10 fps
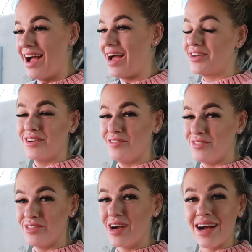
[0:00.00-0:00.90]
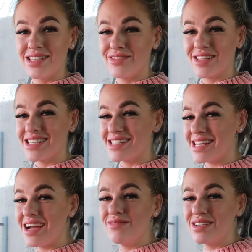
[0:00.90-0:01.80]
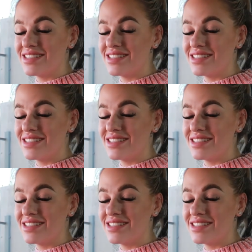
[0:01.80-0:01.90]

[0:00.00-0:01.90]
I don't know if you guys feel the same.